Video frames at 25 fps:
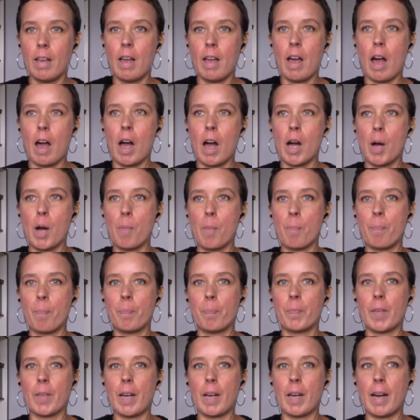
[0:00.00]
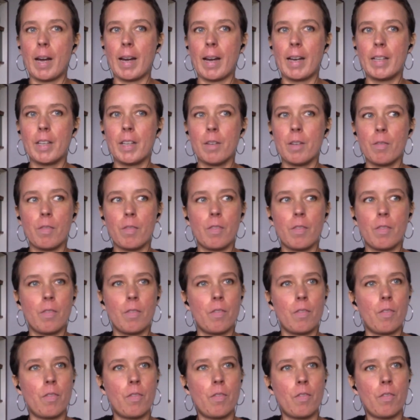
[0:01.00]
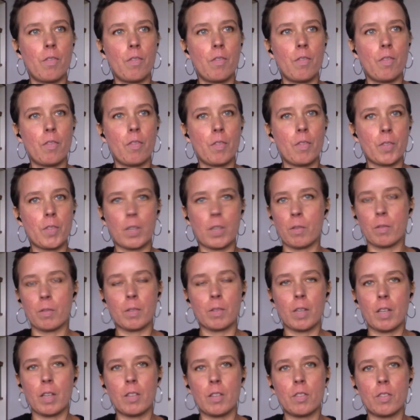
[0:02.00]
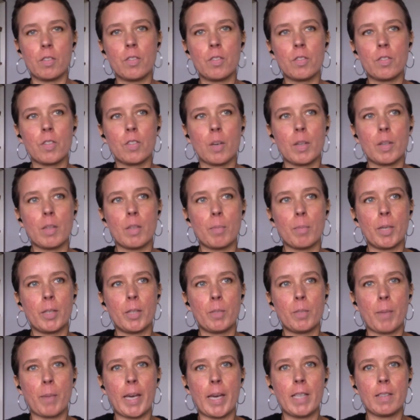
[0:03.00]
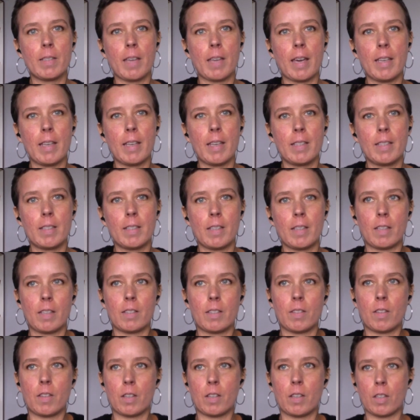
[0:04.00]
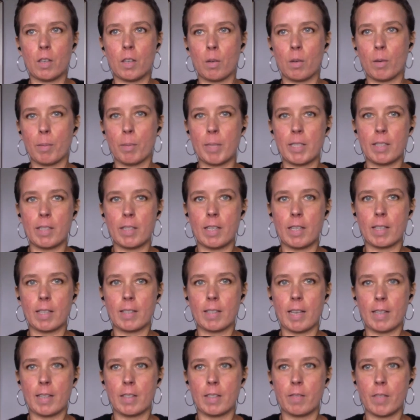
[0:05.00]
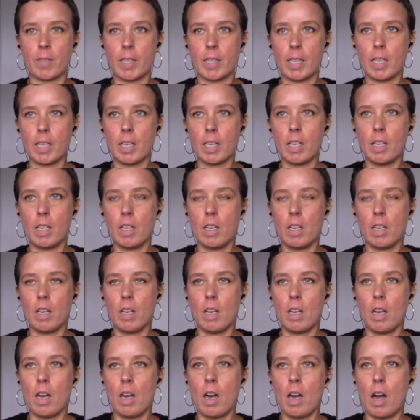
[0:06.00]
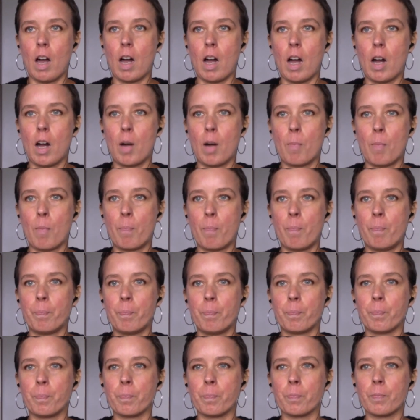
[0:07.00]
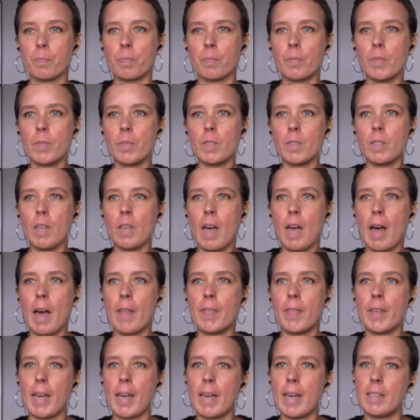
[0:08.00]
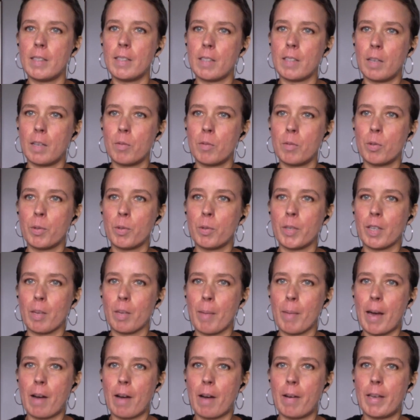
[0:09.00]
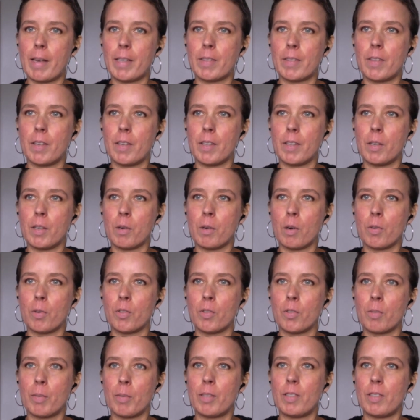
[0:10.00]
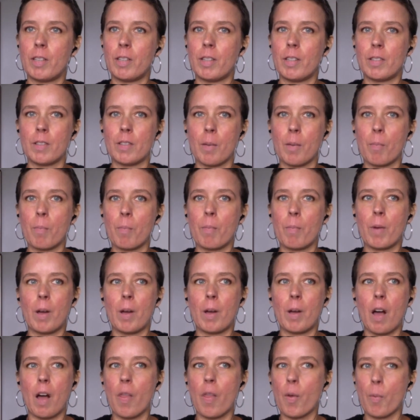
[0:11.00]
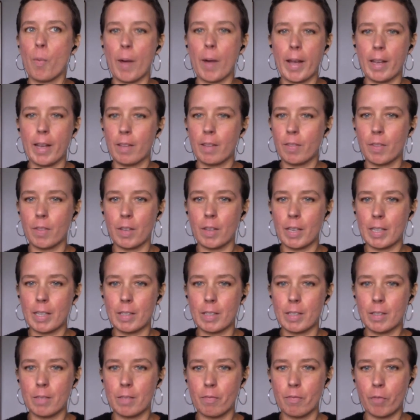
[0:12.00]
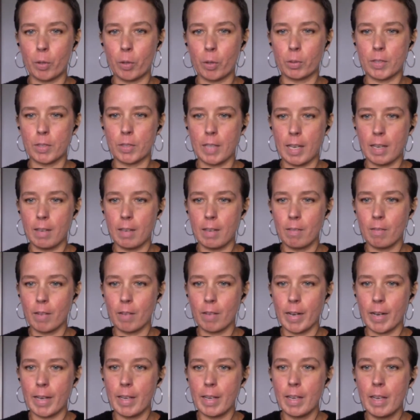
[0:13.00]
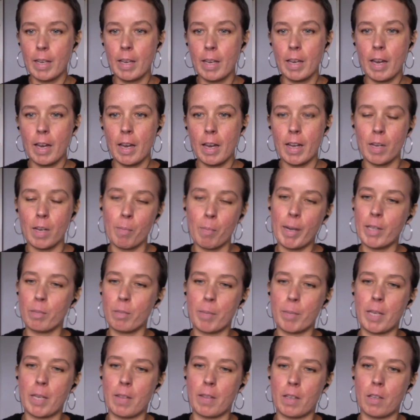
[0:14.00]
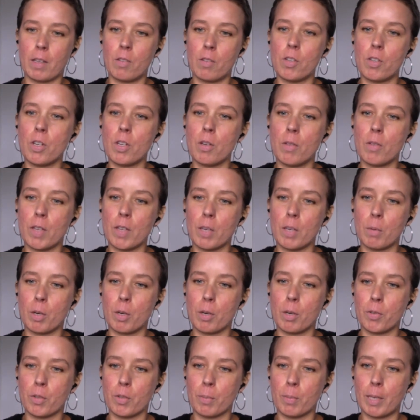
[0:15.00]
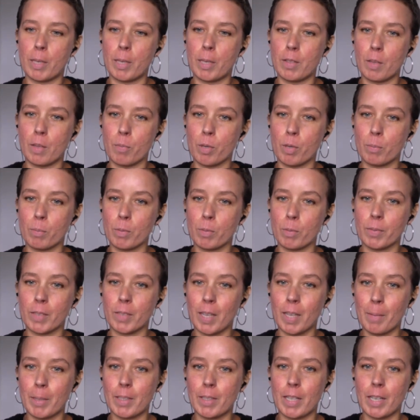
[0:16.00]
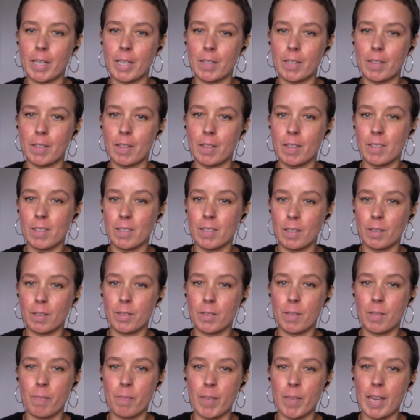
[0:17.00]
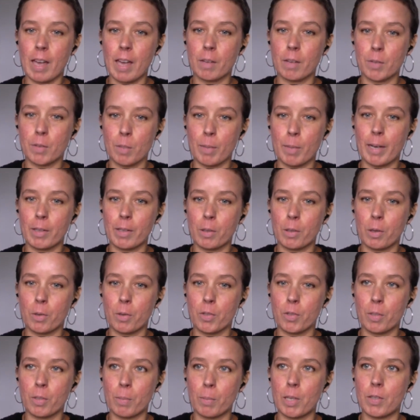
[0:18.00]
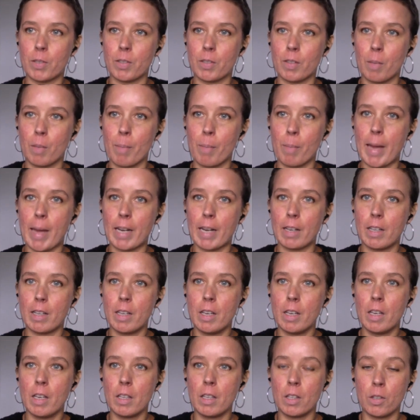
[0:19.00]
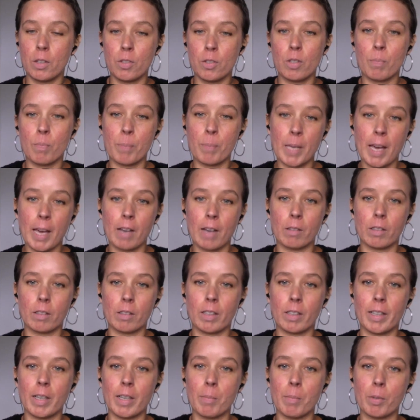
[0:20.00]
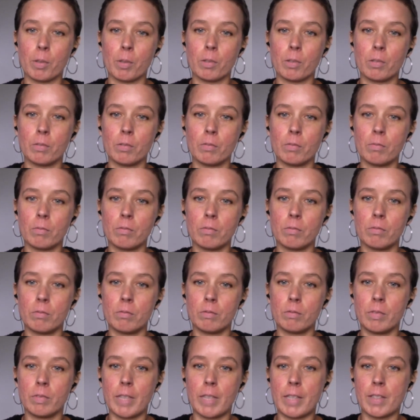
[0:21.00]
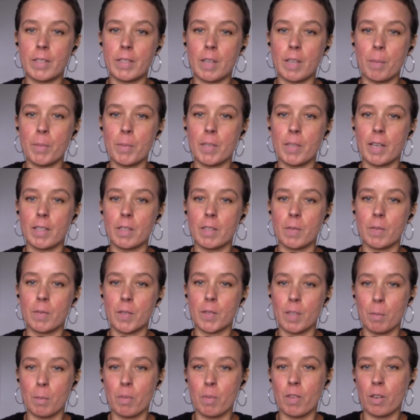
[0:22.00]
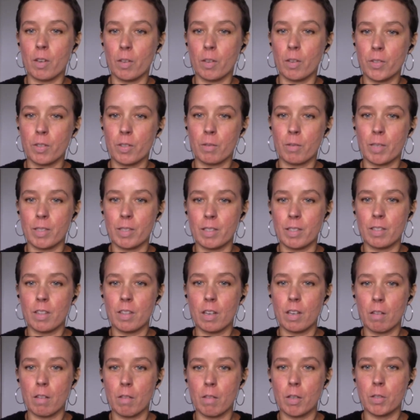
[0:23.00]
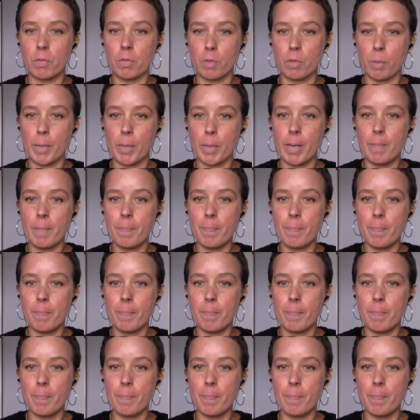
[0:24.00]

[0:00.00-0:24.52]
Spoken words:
And I don't, so in the polluter pays case, it's that you emitted excessively. And the cases I'm talking about is that you contributed in some other way that is faulty, right? And it might not be that you knew that you were contributing to the problem of climate change, that there's still something else about your contribution that meant you should be held liable in some sense for some of the consequences that arose from it.